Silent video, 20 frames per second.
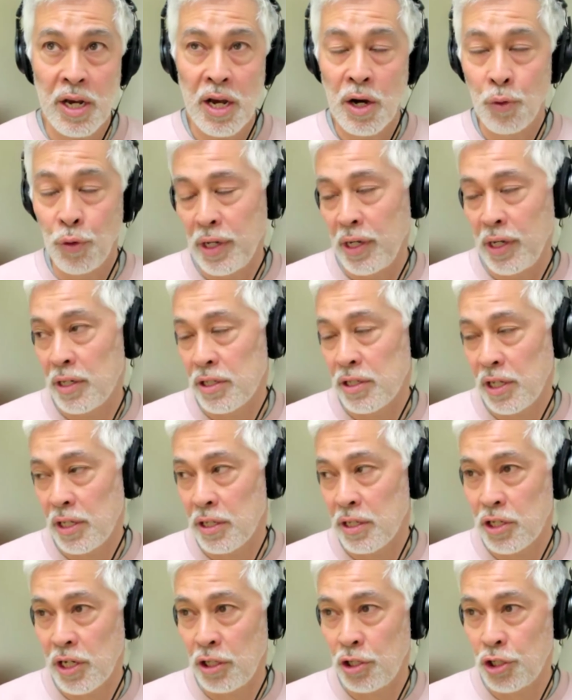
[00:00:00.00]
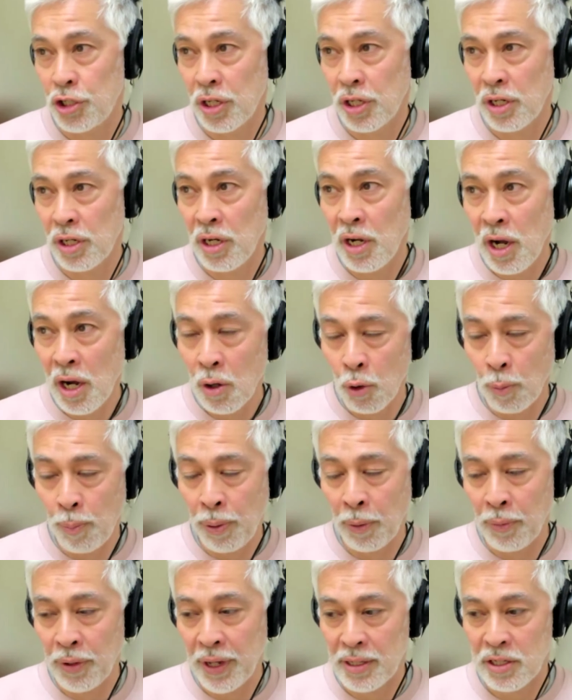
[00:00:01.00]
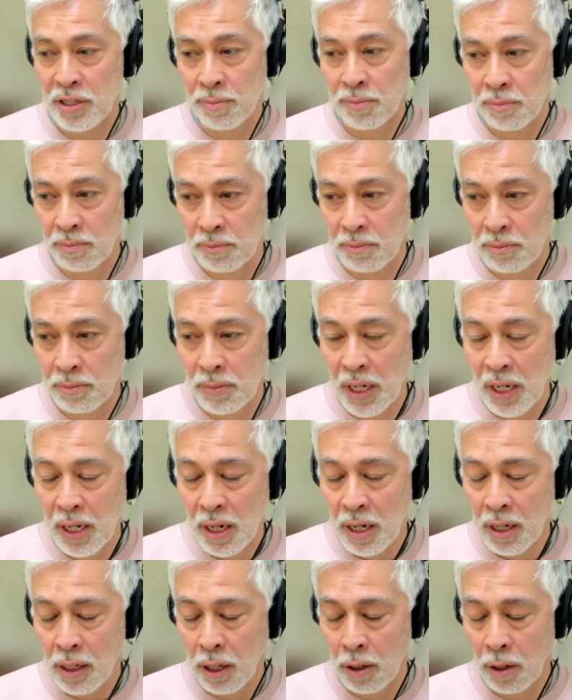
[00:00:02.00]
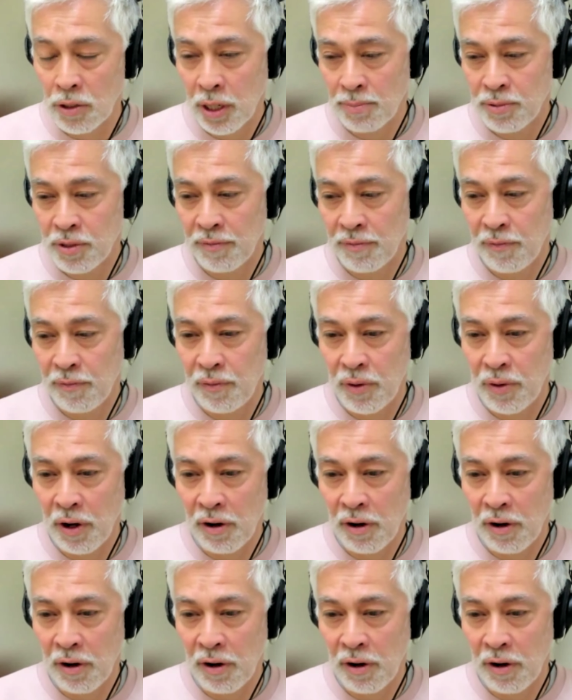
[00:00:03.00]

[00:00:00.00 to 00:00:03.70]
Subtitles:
We need to see the teacher. We'll probably get some close-ups of